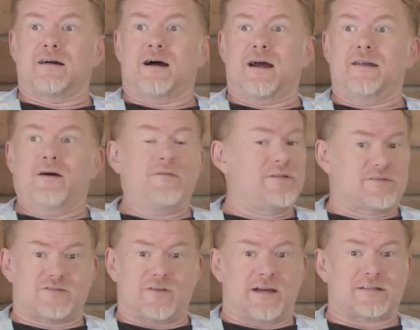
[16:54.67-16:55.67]
I know
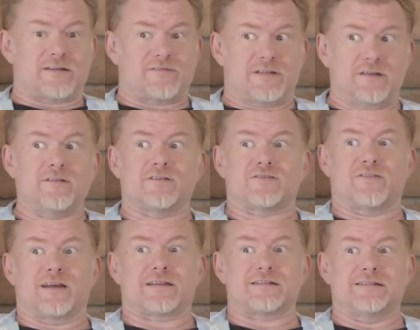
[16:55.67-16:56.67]
those tricks. I've seen those
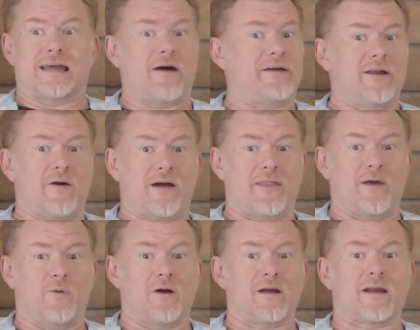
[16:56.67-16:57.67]
tricks. Now I know how they
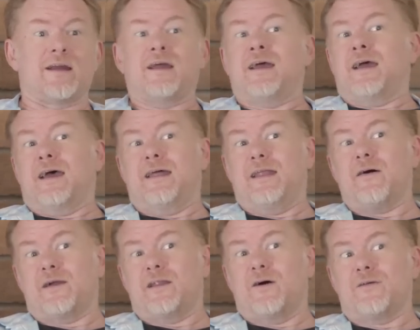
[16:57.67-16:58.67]
work. And now
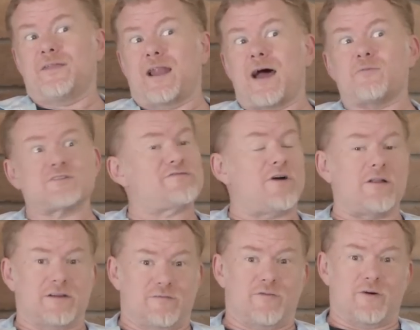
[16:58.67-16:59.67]
I know that I was
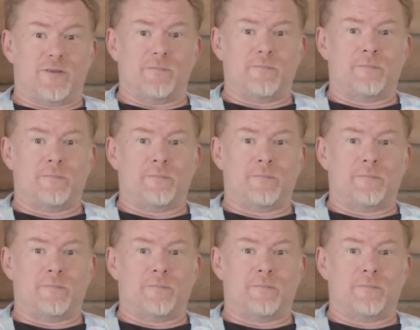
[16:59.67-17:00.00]
falling for them.